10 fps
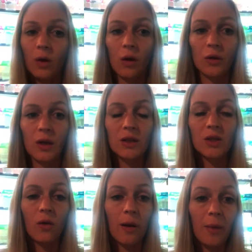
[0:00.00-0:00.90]
on
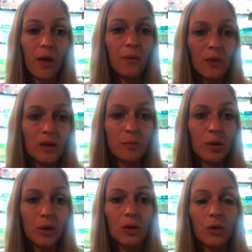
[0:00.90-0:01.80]
Instagram and
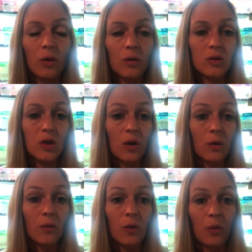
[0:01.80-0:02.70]
Facebook. Also,
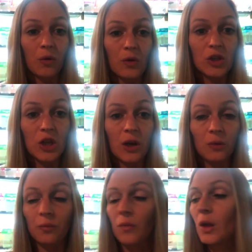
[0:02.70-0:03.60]
if you want to reach
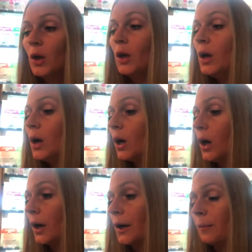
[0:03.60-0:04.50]
out.
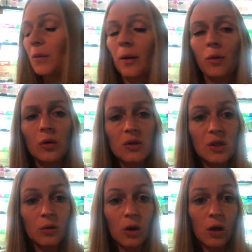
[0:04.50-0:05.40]
I'm
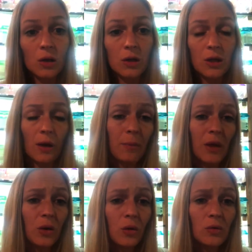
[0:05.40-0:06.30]
also on the
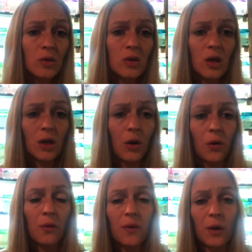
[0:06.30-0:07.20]
aminos. I don't
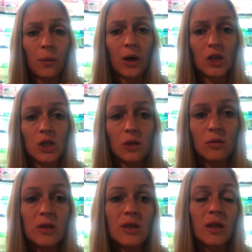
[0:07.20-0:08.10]
know if anyone actually
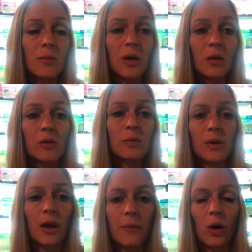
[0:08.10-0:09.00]
uses the aminos,
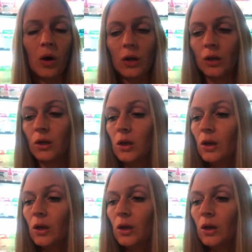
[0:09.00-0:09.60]
but I'm on